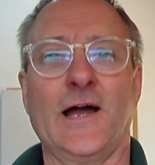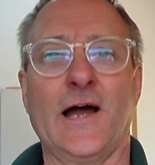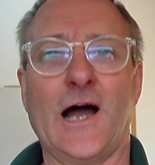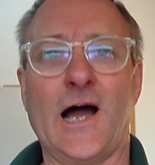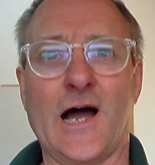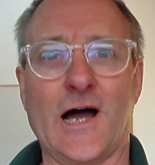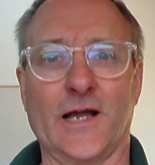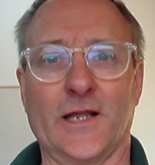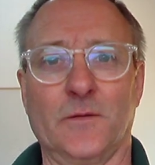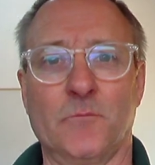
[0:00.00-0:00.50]

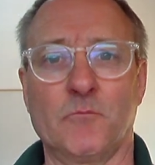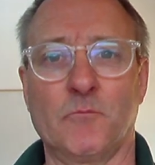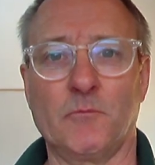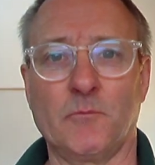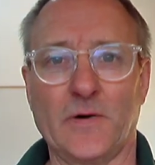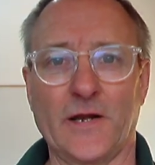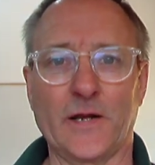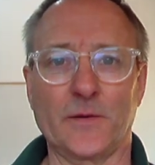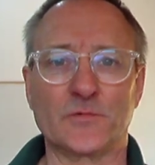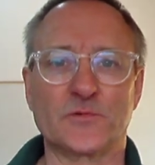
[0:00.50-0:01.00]
Hi,
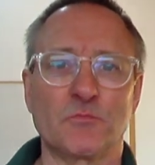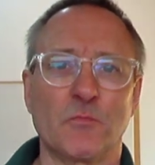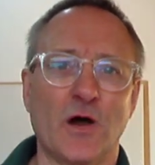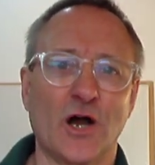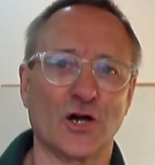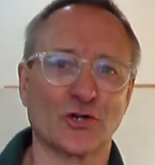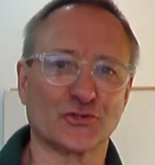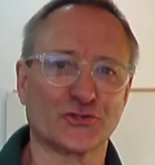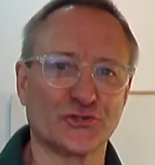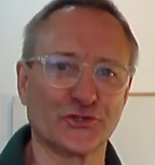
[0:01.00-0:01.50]
my name's
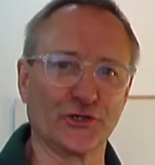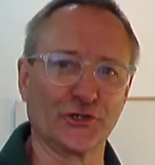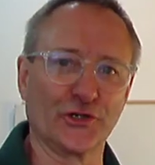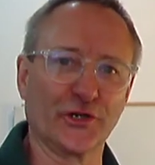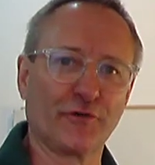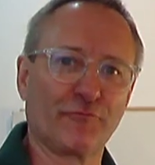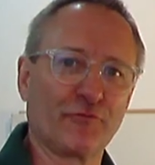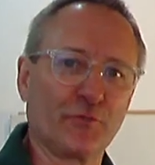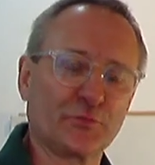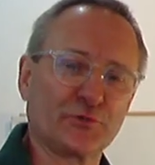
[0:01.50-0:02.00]
Marc
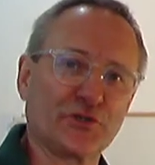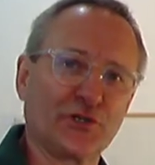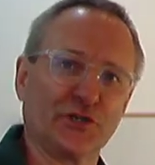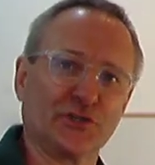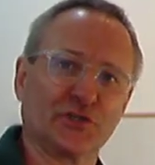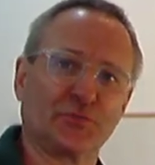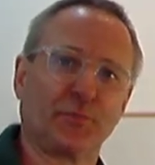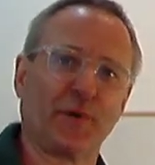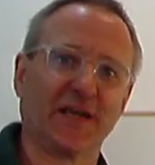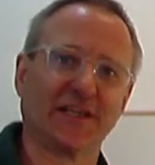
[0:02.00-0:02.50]
Turner from
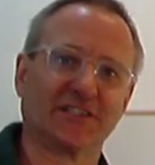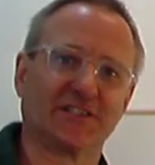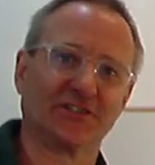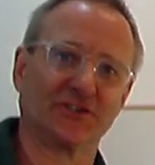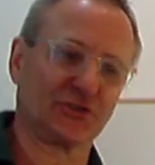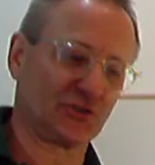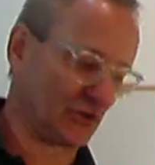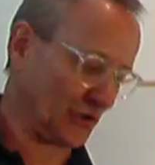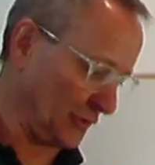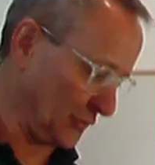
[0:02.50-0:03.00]
Turner's
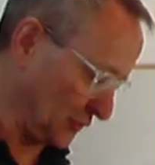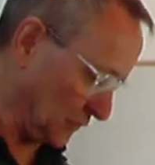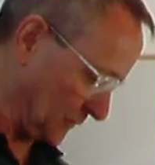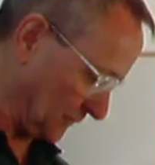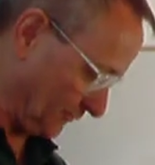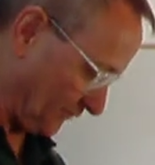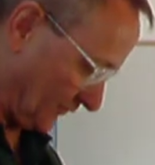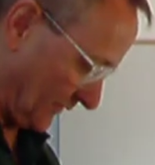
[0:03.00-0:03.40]
Painting School.